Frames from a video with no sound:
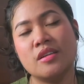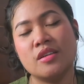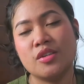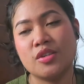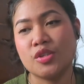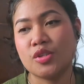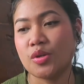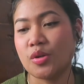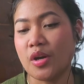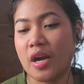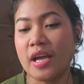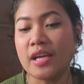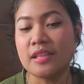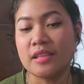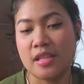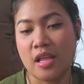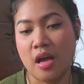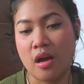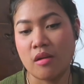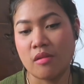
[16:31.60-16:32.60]
So right
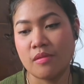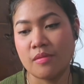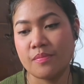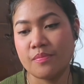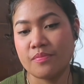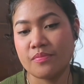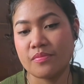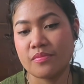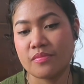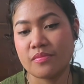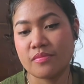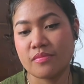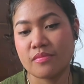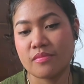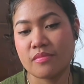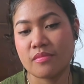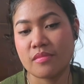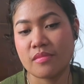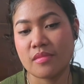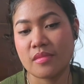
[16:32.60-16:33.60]
now,
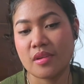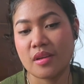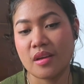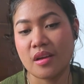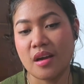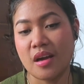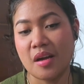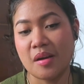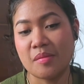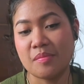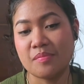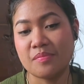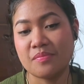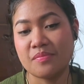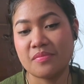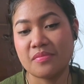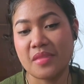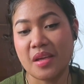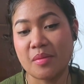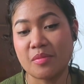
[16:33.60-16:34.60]

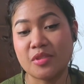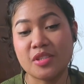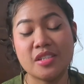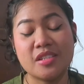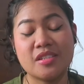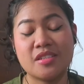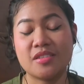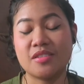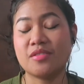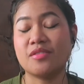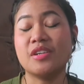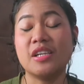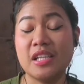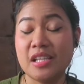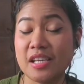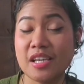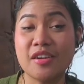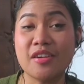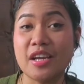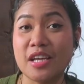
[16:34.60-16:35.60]
I'm just
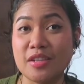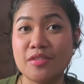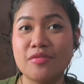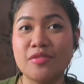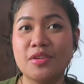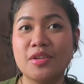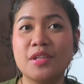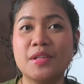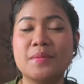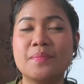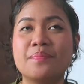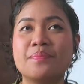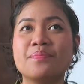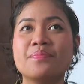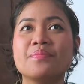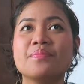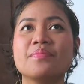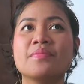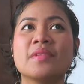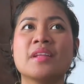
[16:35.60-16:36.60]
really grateful
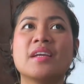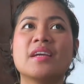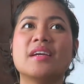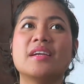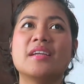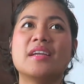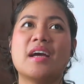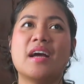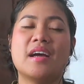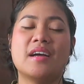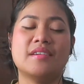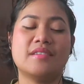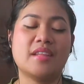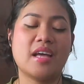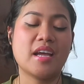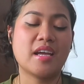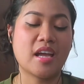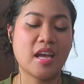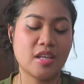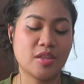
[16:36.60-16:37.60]
na
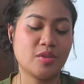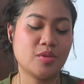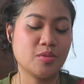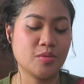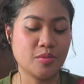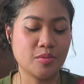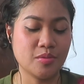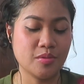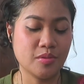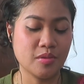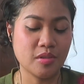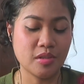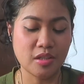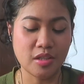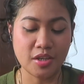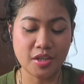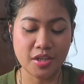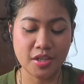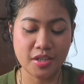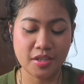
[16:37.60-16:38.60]
I get to
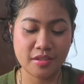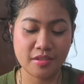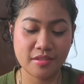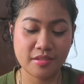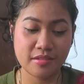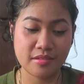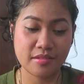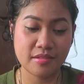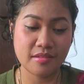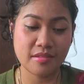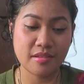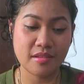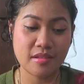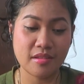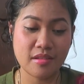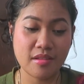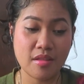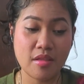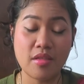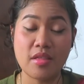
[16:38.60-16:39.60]
learn
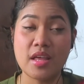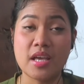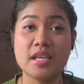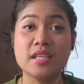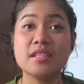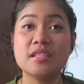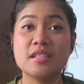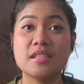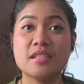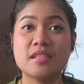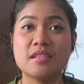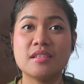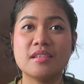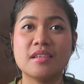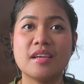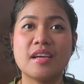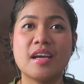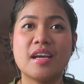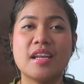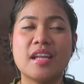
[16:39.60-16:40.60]
this
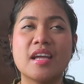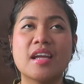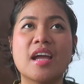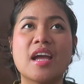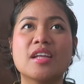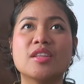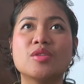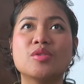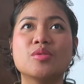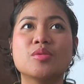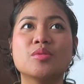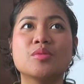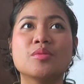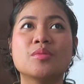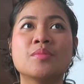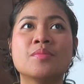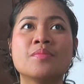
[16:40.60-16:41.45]
and I get to